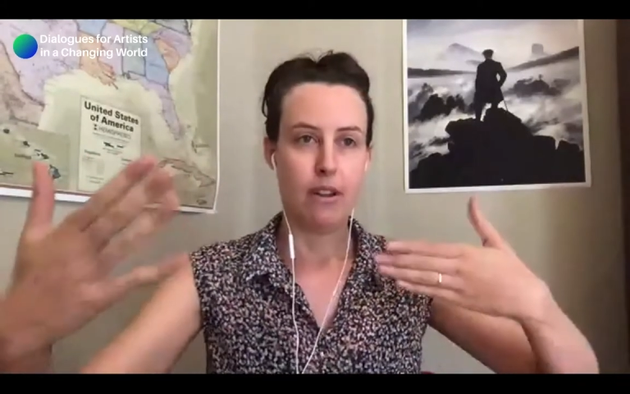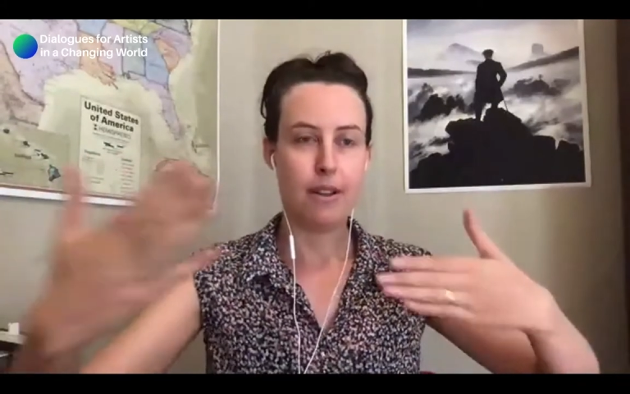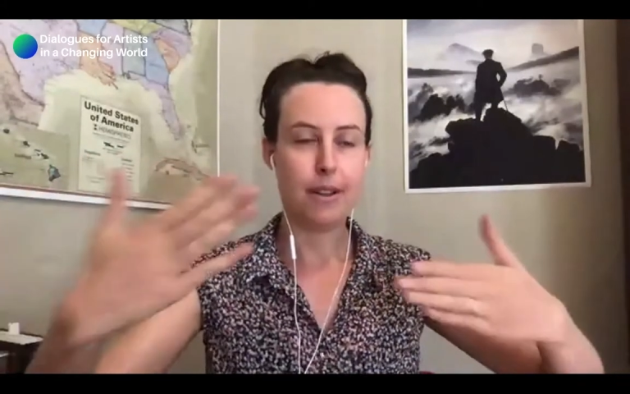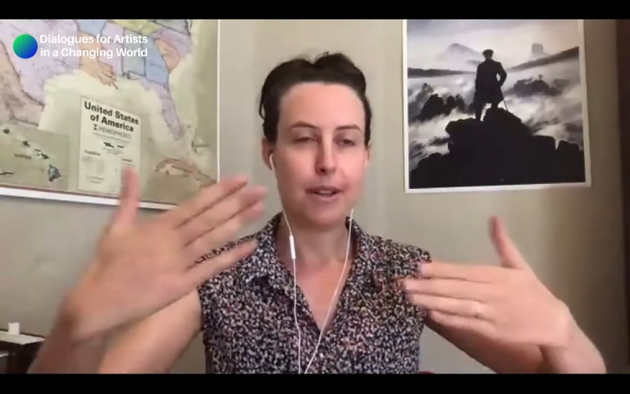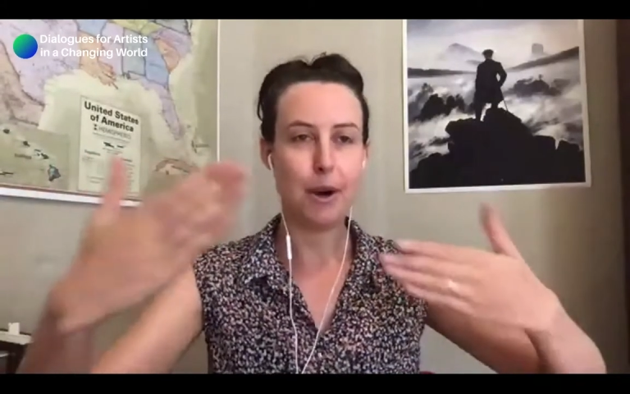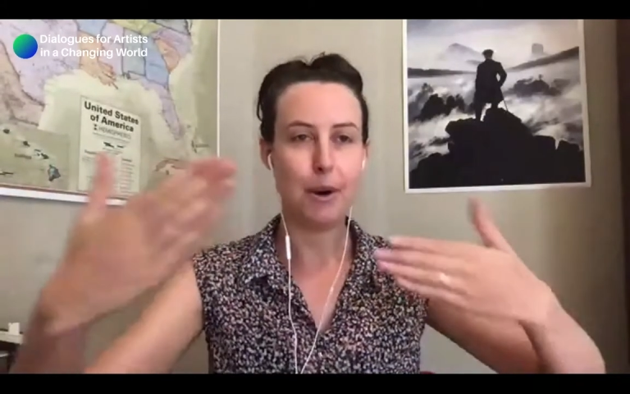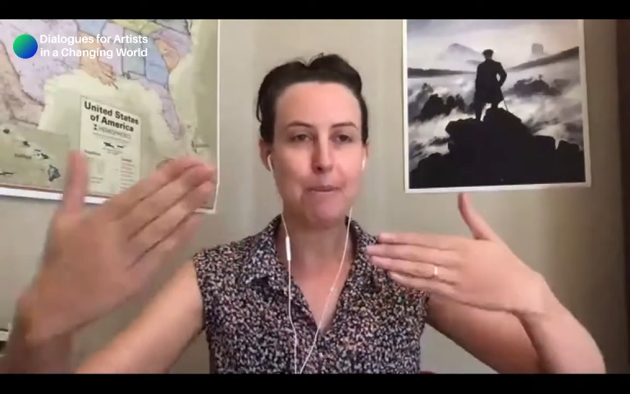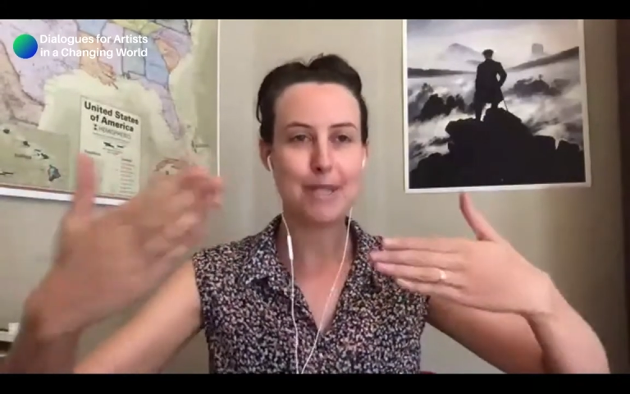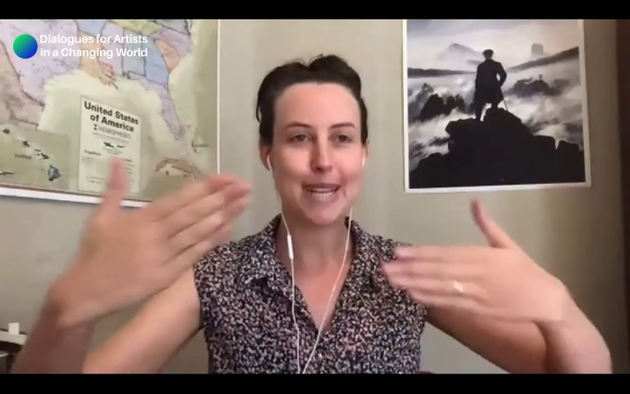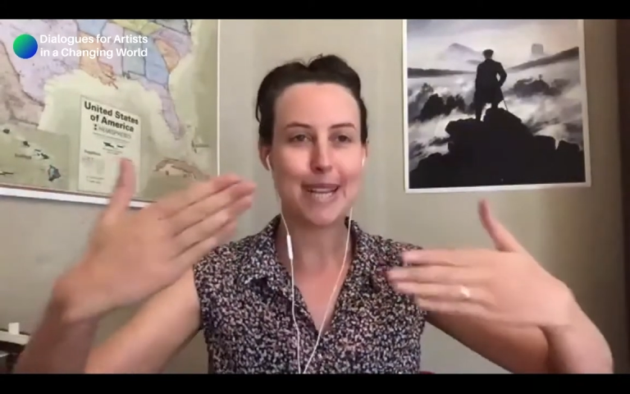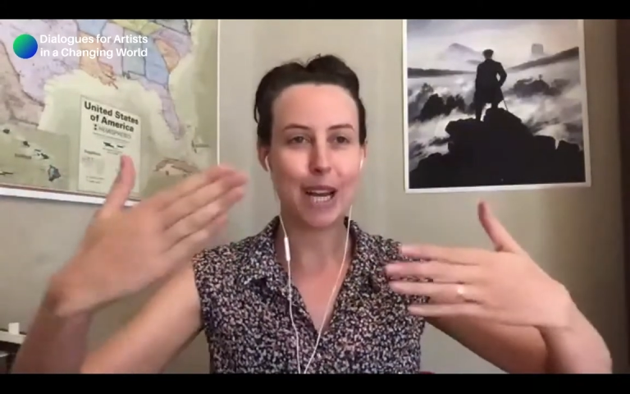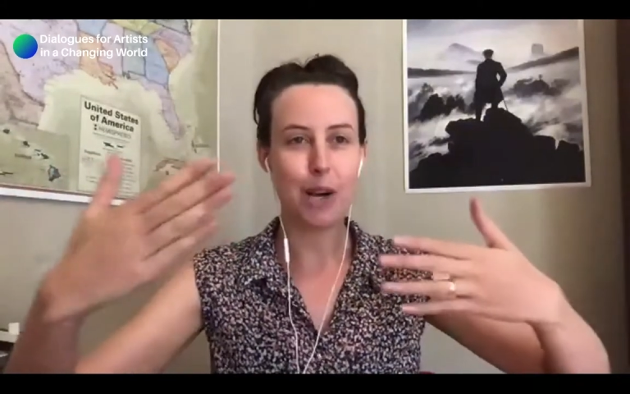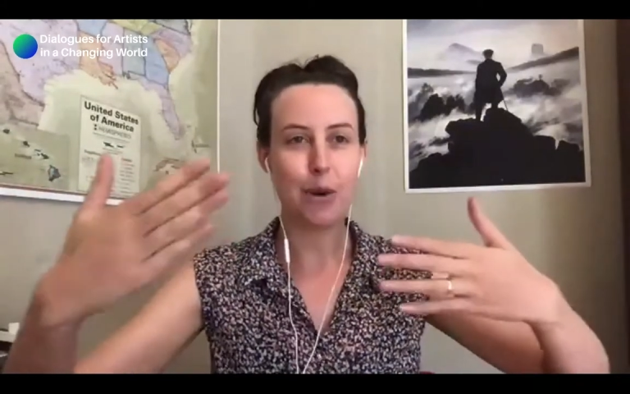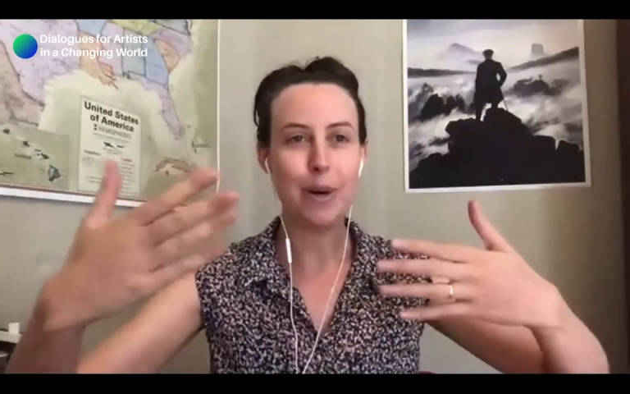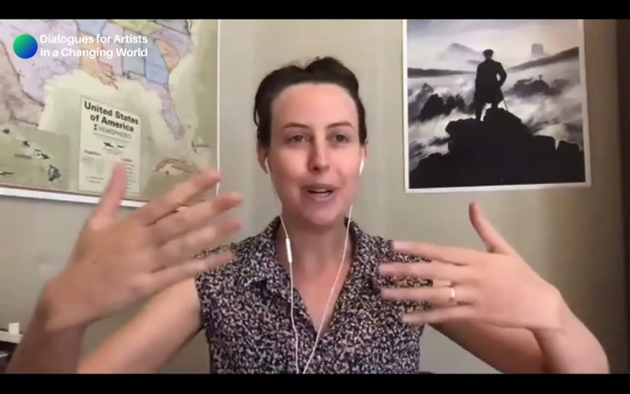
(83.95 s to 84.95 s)
almost like
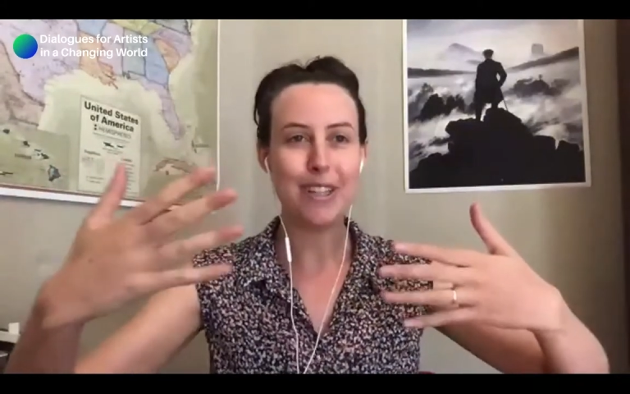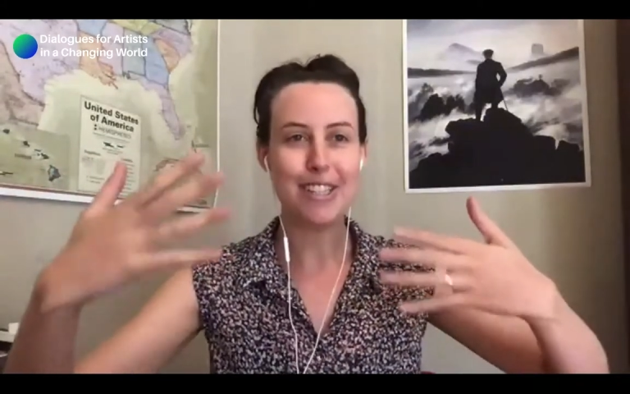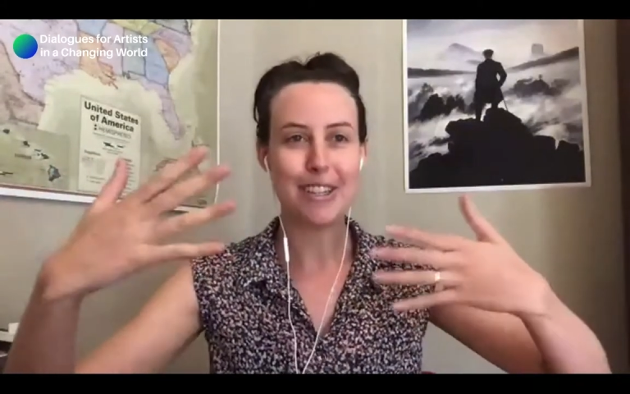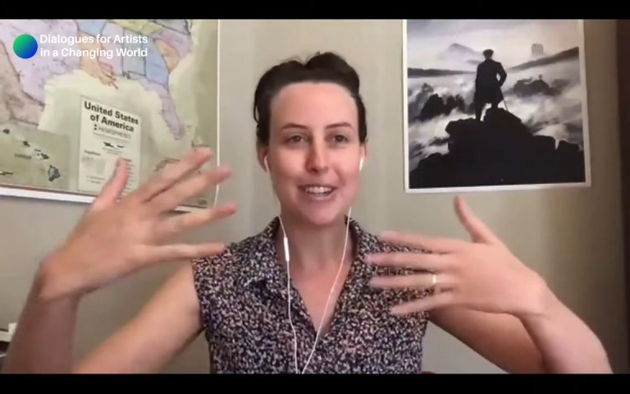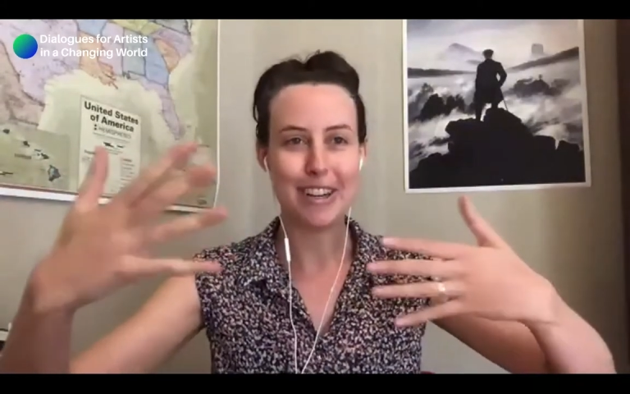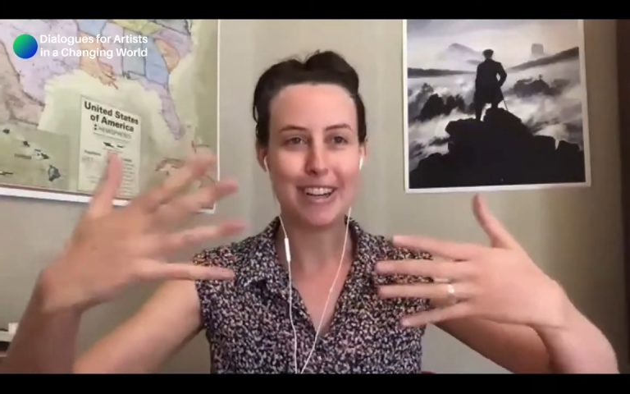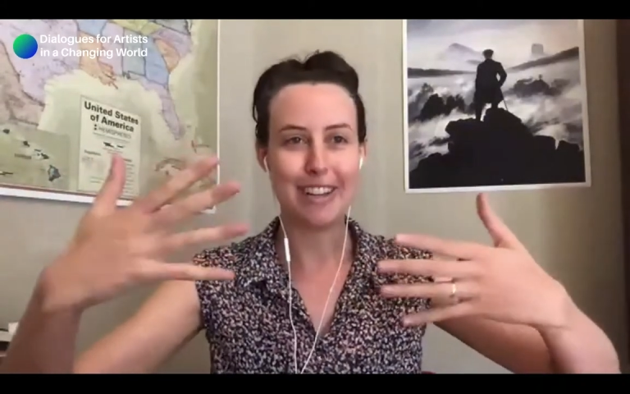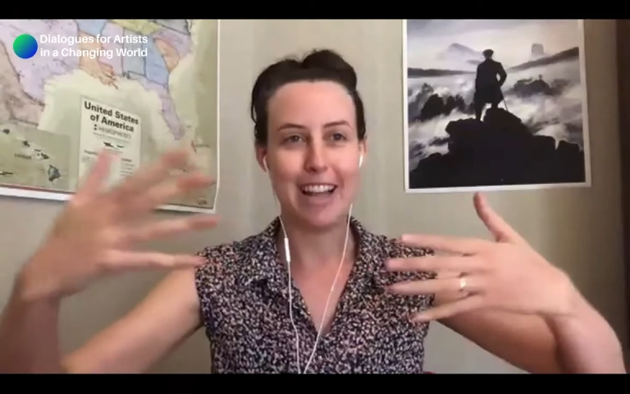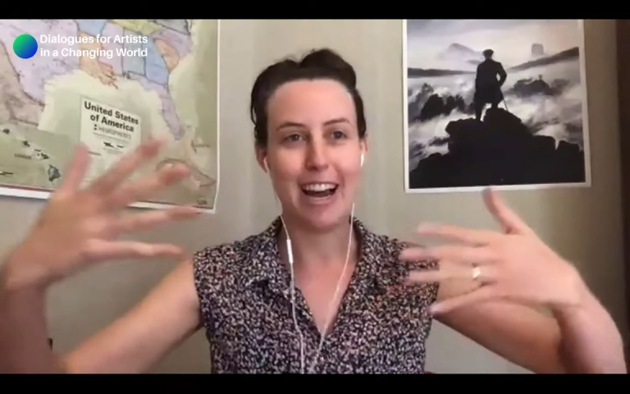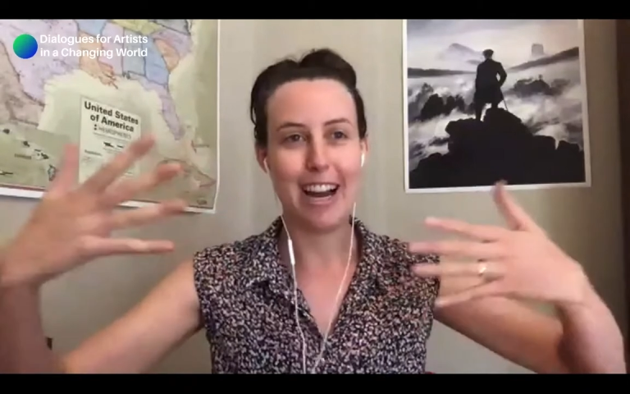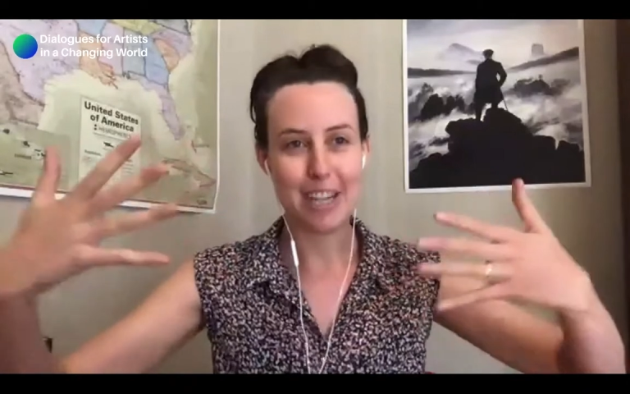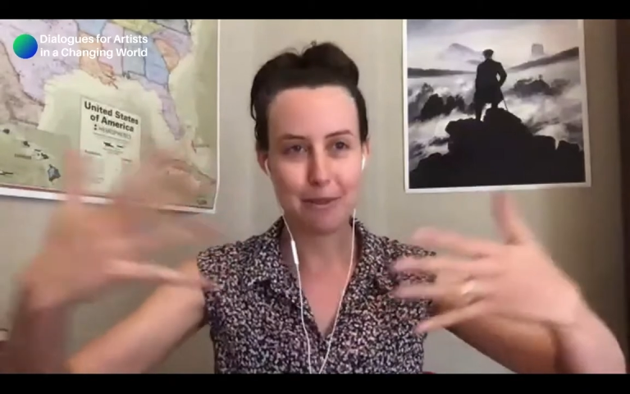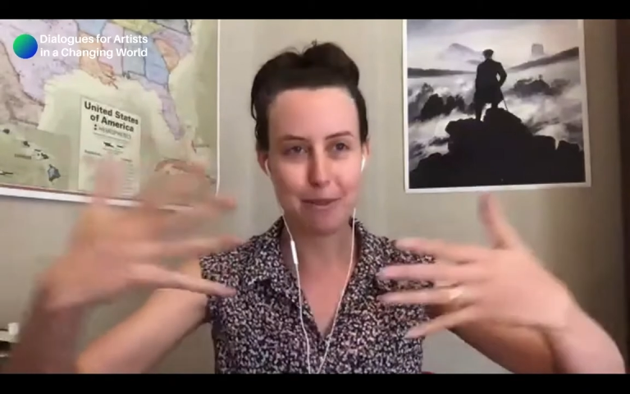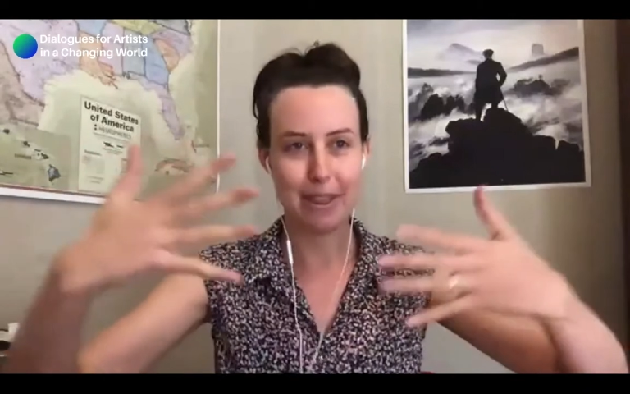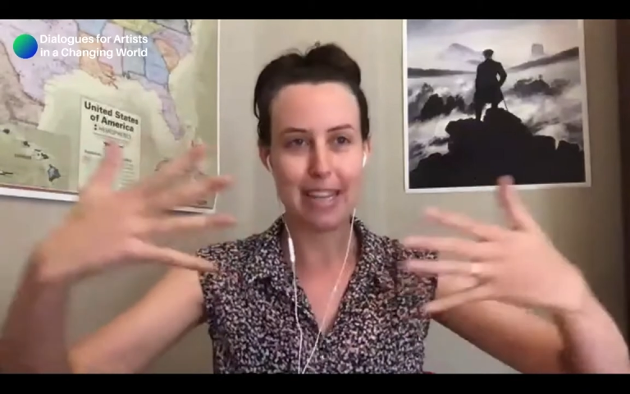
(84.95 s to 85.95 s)
a quilt or a
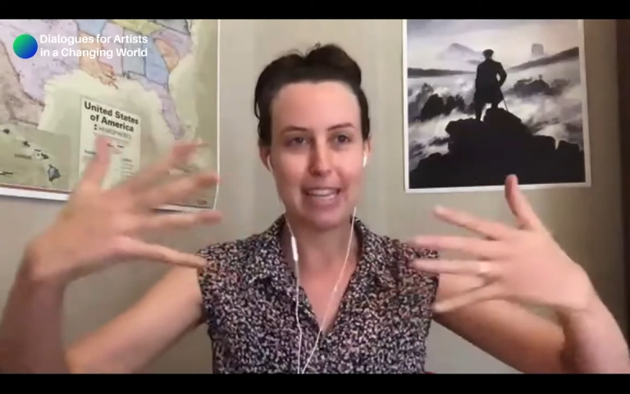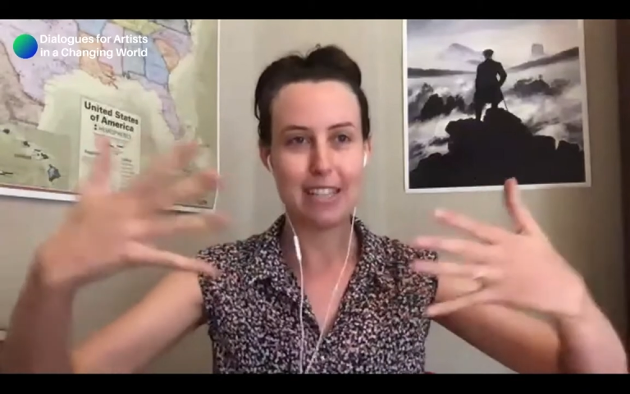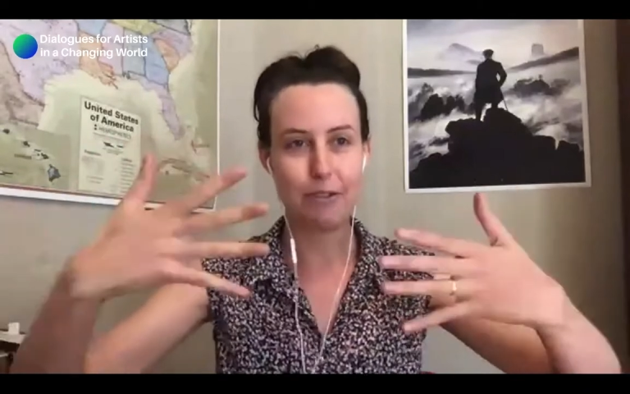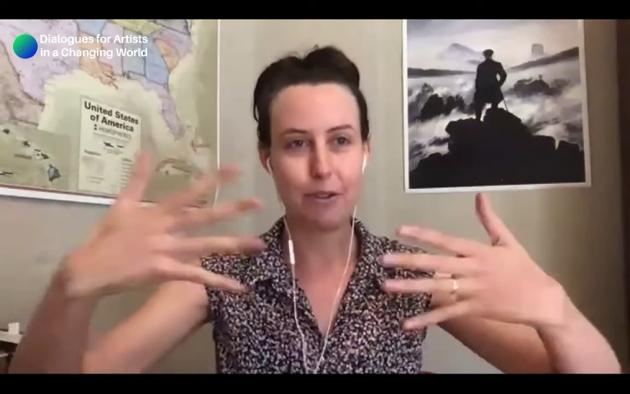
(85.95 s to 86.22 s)
collage where these